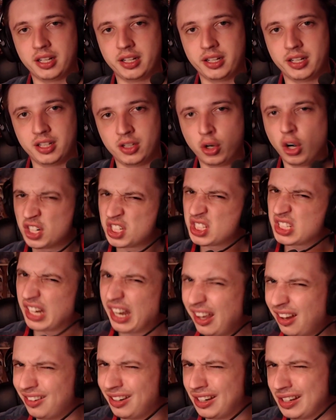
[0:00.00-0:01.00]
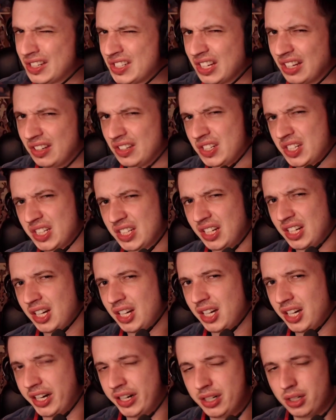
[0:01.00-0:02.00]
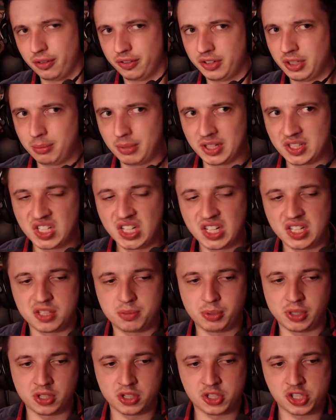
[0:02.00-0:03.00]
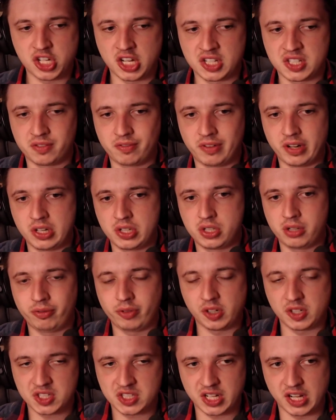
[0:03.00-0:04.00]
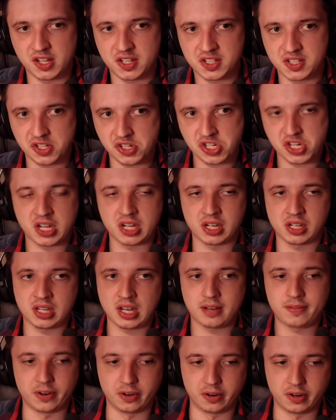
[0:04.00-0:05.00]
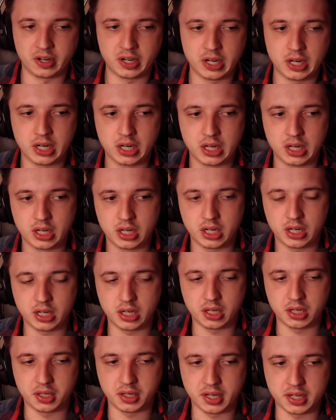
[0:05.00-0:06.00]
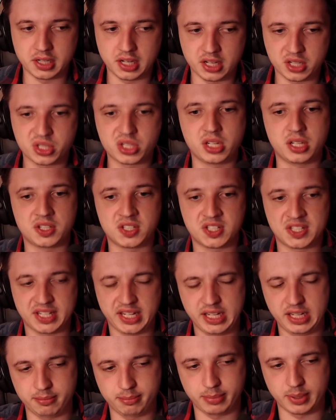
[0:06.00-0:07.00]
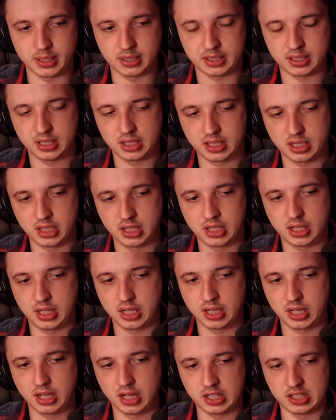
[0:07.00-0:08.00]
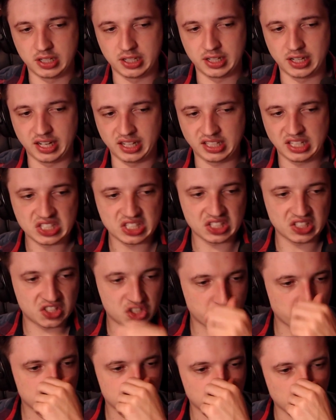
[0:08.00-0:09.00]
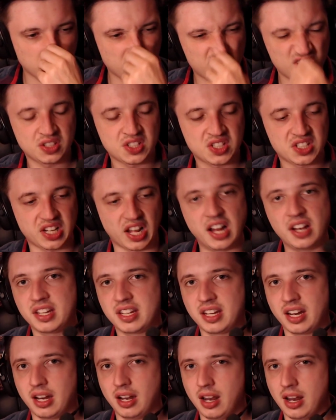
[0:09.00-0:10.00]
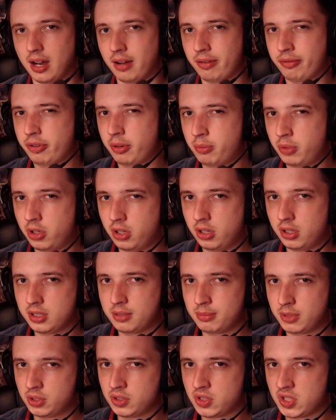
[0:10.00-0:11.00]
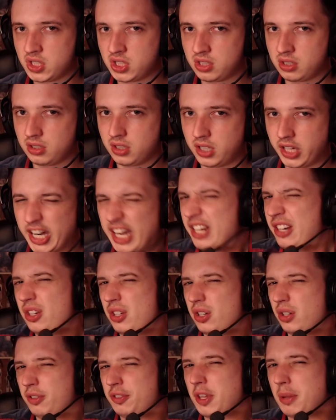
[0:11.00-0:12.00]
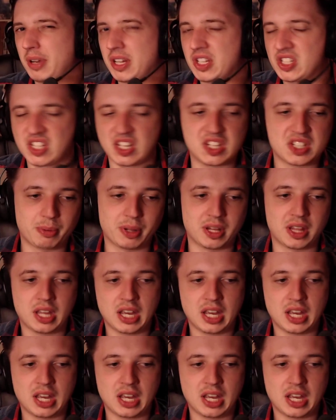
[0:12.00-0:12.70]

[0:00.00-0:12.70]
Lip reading: her style in a sense. I don't know if that makes sense because she has very different styles that she can cover and actually sing, but I guess it's just not the style that I love from her the most. I don't know if that makes sense, but